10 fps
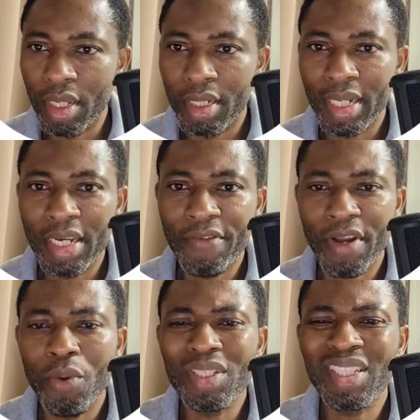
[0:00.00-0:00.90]
Then if I
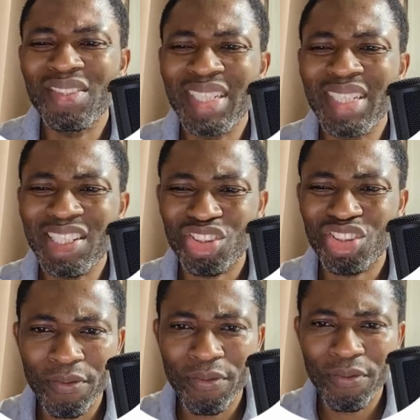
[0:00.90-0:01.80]
want another
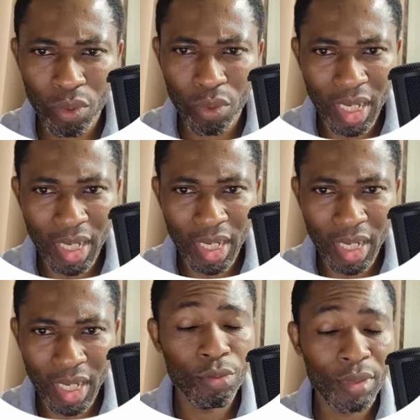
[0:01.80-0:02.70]
subfolder
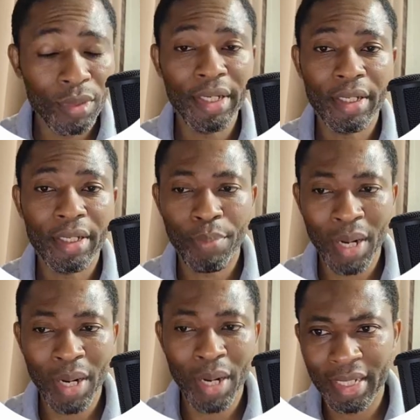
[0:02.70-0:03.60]
in numeric
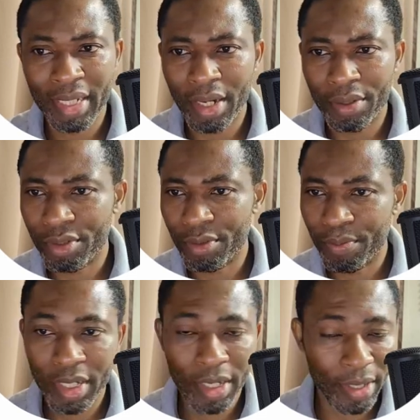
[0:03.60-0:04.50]
pi, I'll
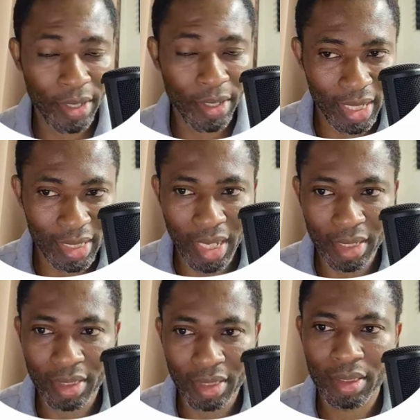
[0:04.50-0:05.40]
simply create that
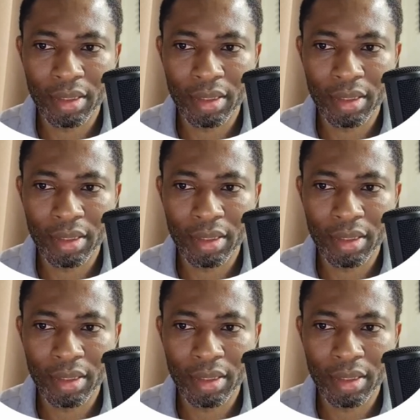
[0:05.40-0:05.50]
as